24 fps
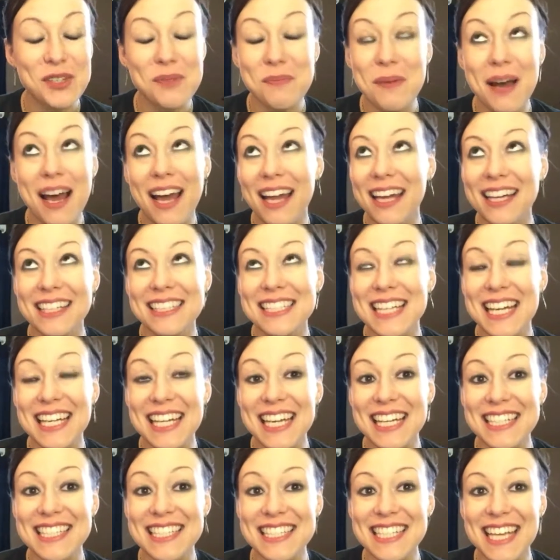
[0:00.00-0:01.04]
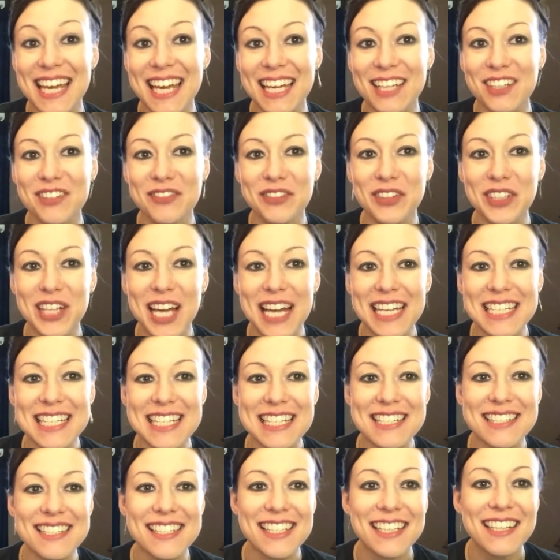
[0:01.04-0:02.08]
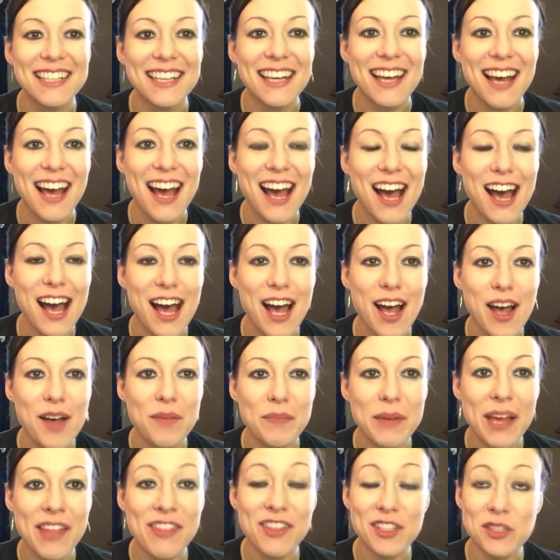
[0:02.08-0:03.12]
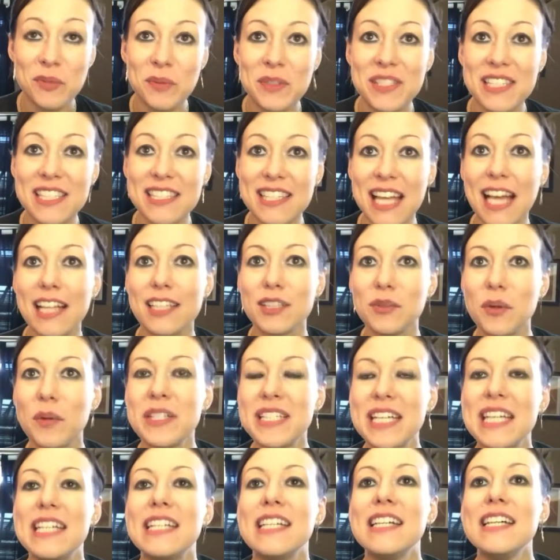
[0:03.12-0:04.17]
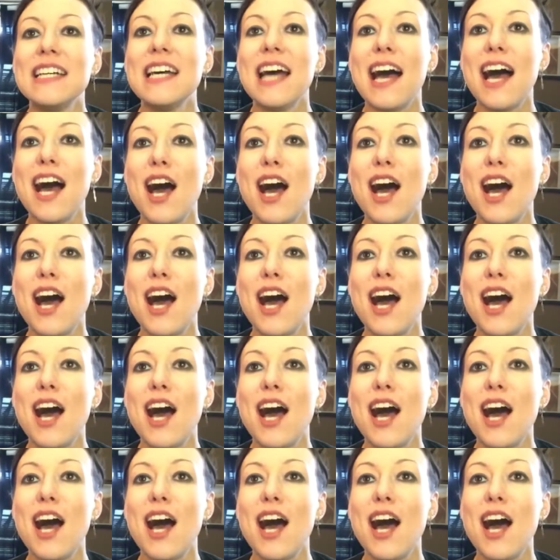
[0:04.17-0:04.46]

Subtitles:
to my Decades Day for 90s. And this was exactly what we did.